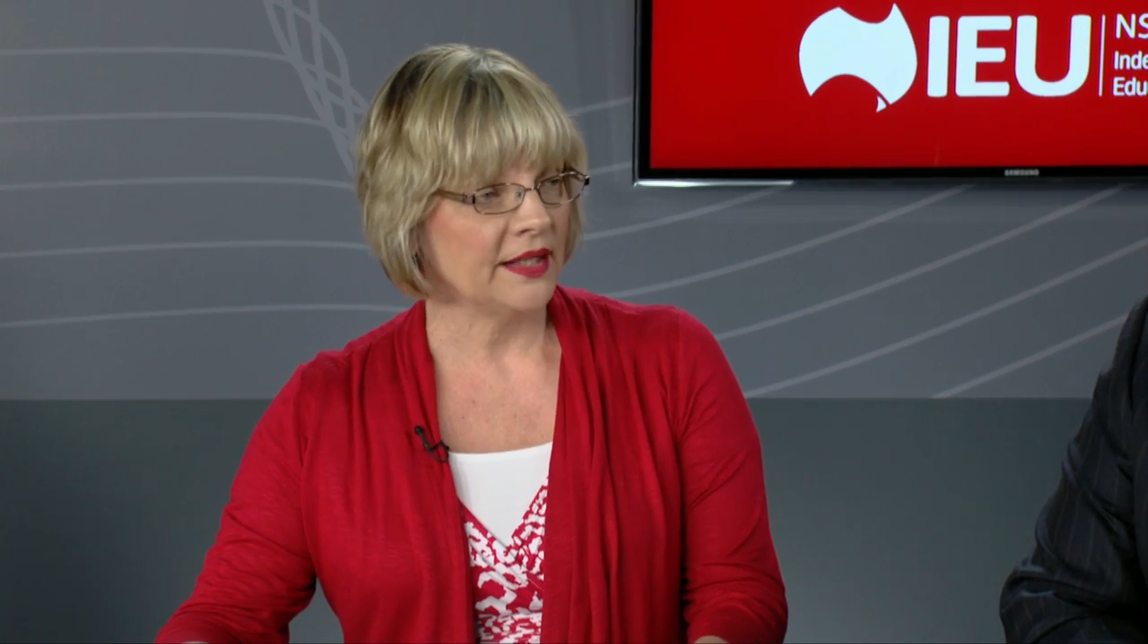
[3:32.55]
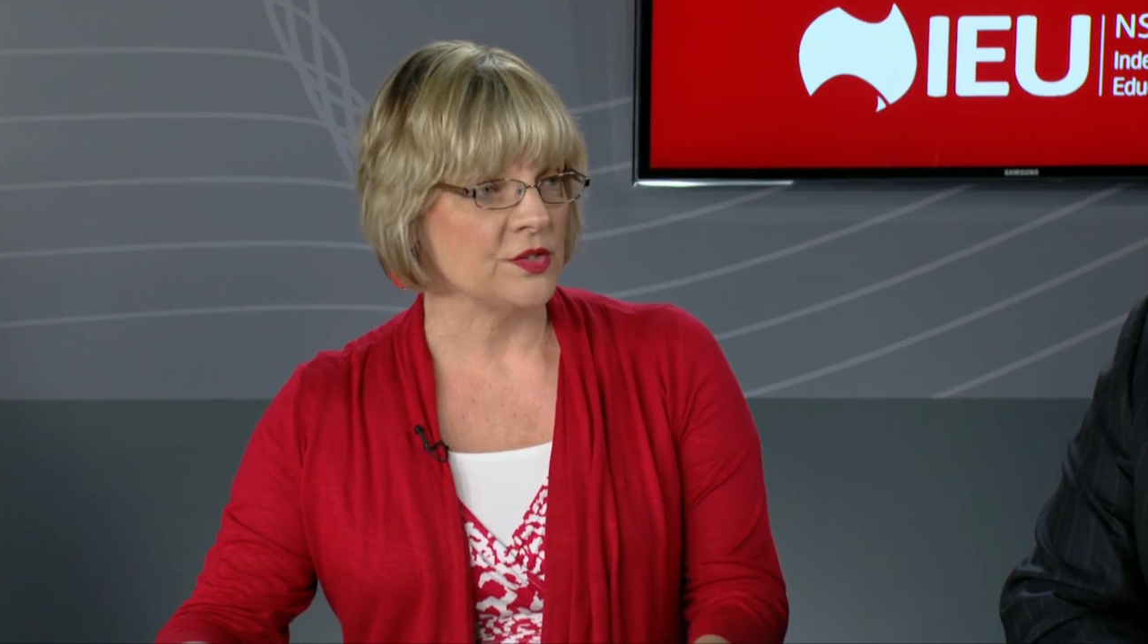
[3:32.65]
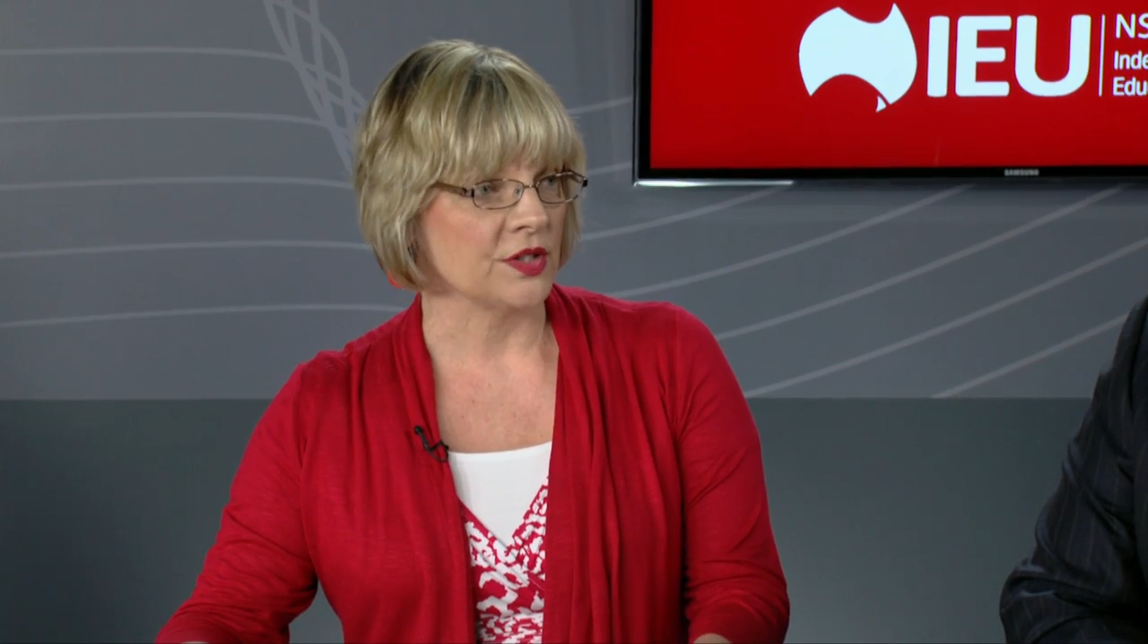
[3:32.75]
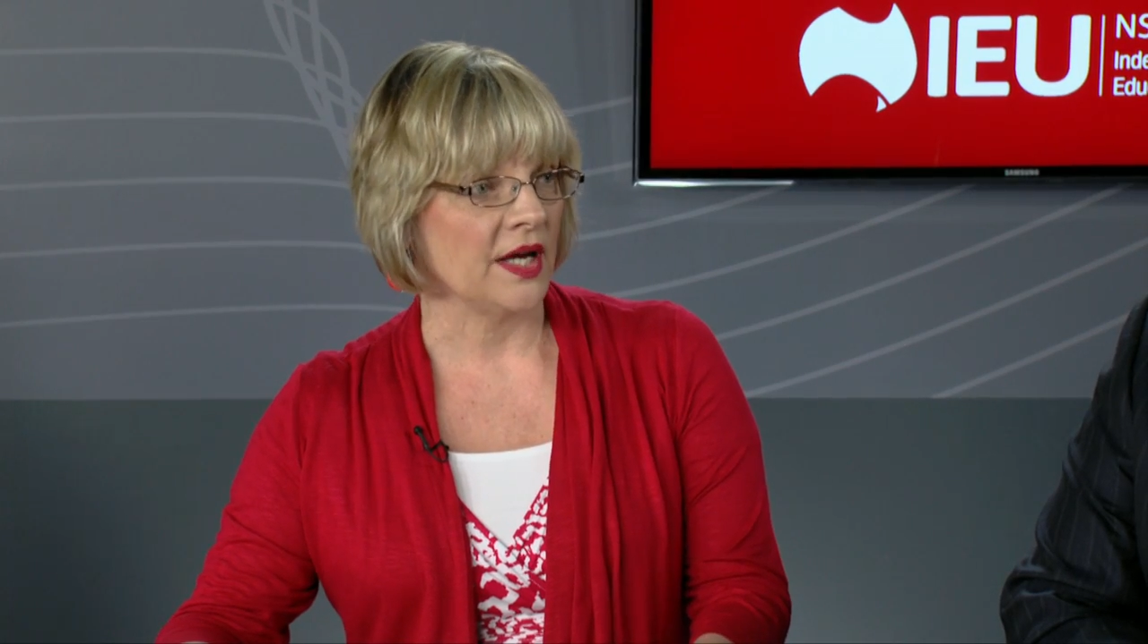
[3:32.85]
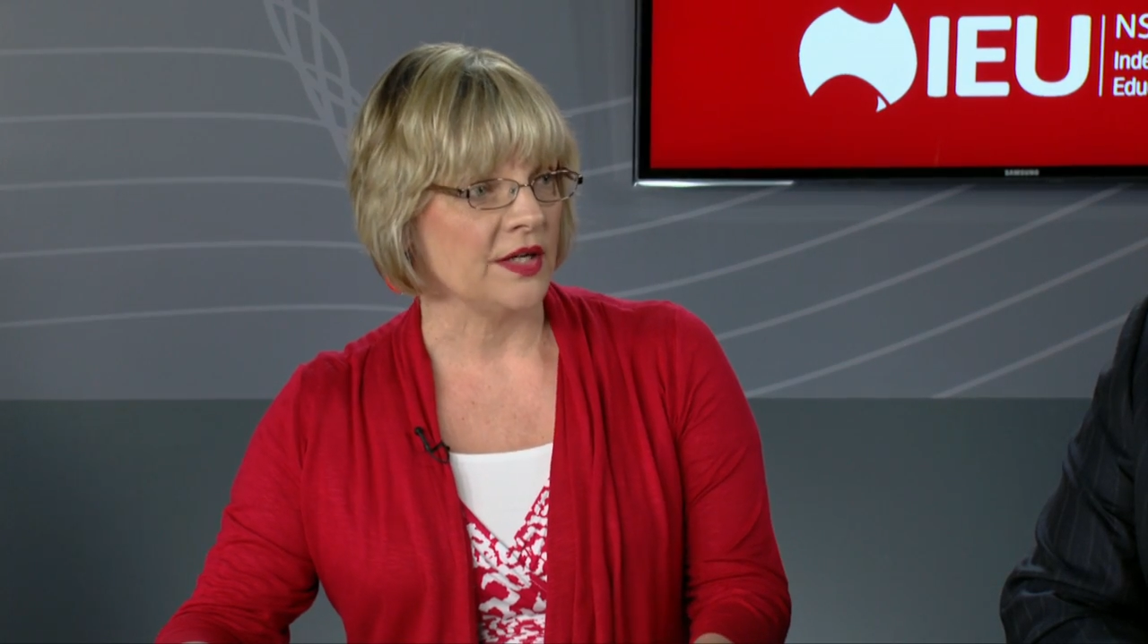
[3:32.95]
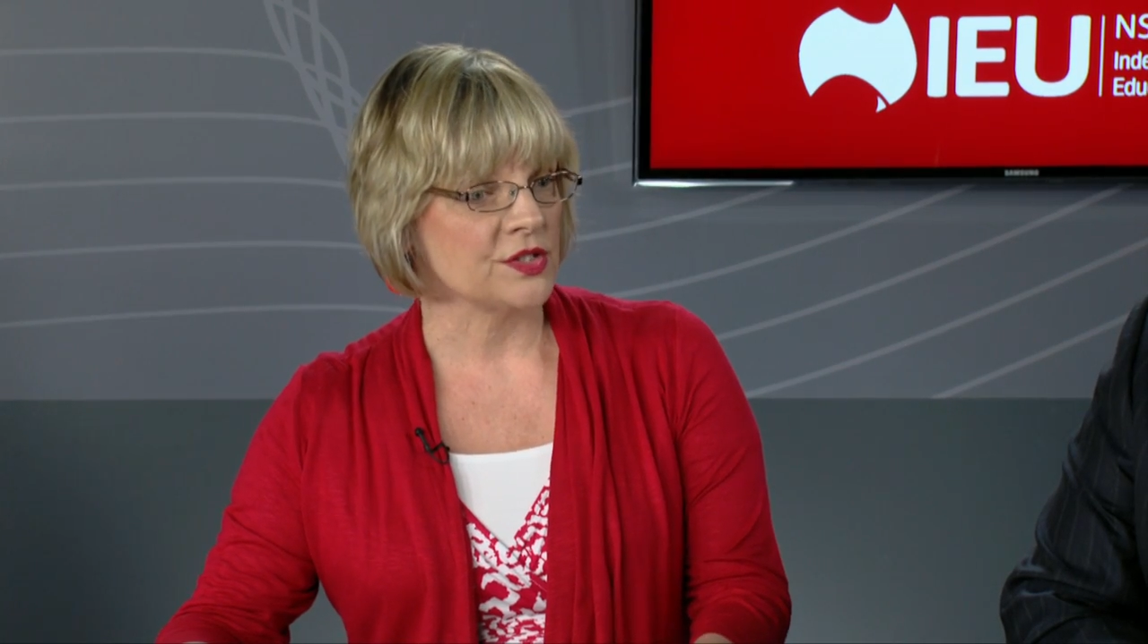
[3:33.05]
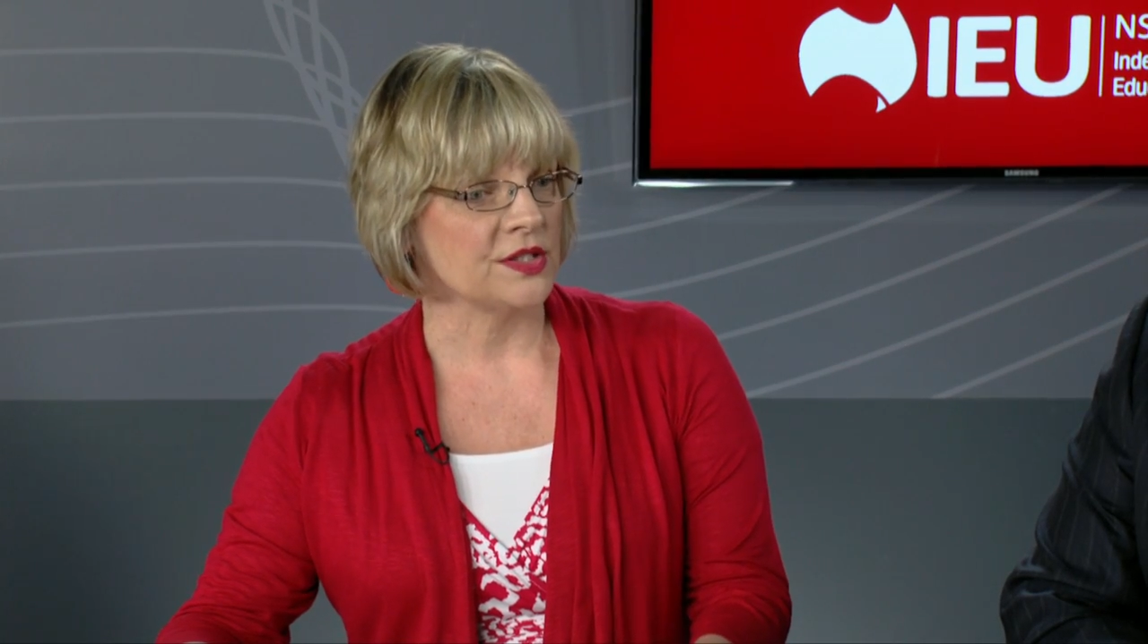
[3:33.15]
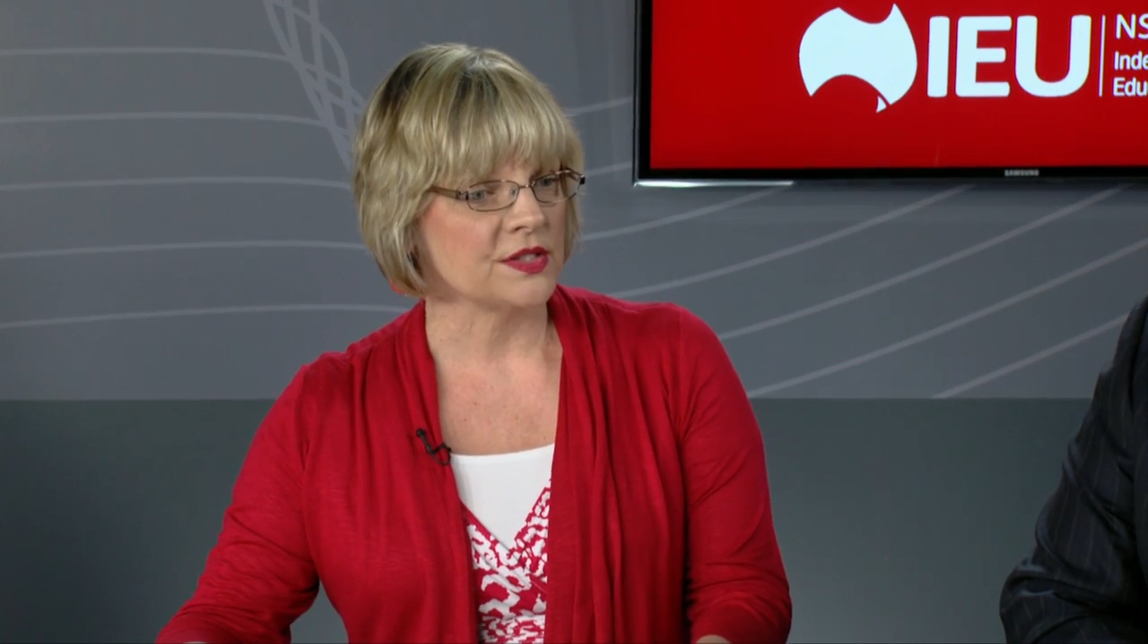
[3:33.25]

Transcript: education